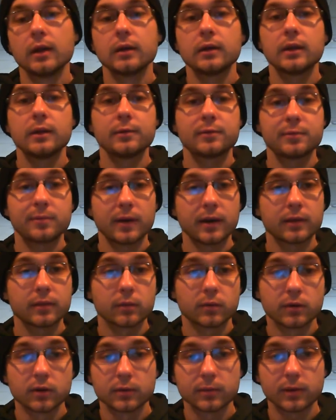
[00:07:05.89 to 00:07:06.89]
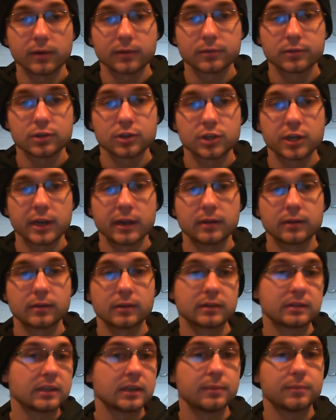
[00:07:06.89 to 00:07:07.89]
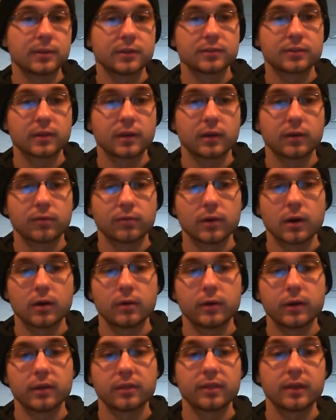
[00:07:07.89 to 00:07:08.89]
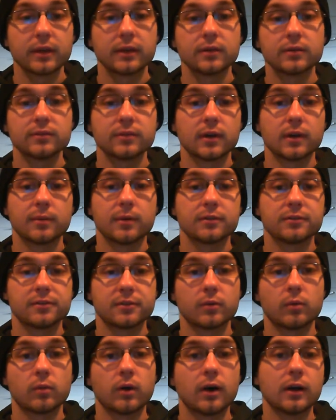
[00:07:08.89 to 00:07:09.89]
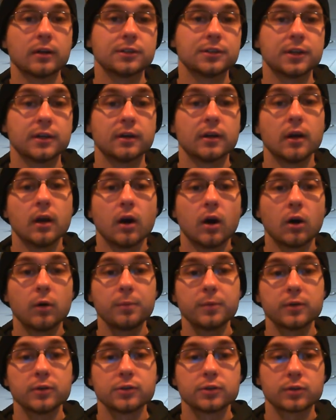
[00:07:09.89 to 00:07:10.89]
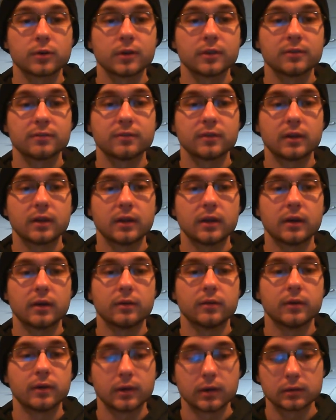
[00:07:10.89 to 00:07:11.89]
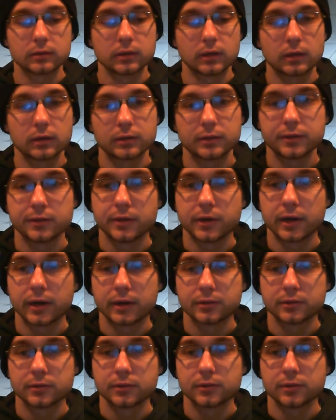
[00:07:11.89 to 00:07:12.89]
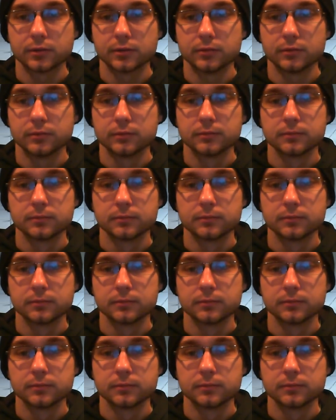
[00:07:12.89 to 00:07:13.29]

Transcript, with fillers: Keep spreading the word about this channel. Let's keep this thing growing. Thank you very much for watching. Hope you enjoyed the video, and I'll talk to you guys soon.